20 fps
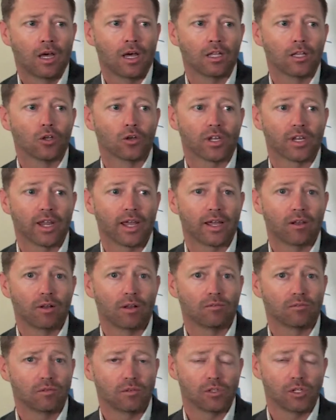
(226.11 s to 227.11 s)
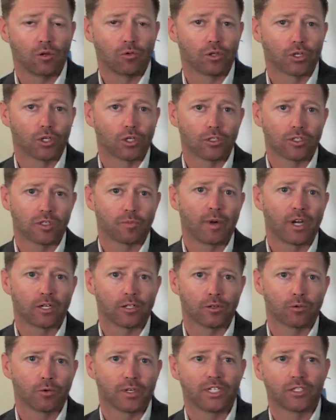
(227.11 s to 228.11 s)
looking at the Good
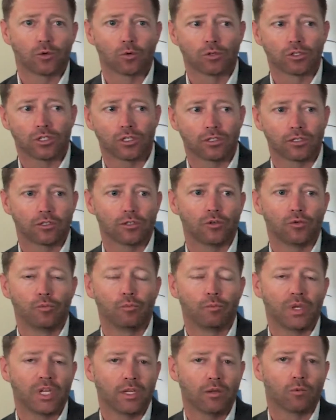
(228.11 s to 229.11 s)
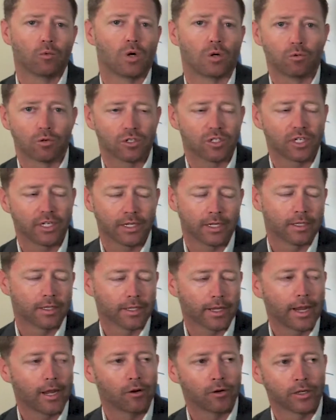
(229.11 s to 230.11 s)
Samaritan resources to meet what we're seeing in the
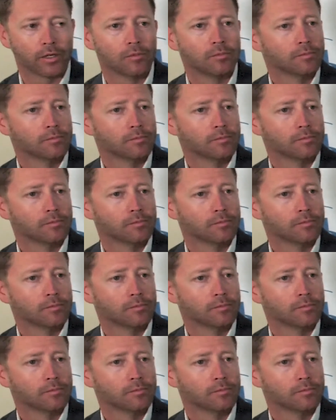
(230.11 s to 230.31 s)
county.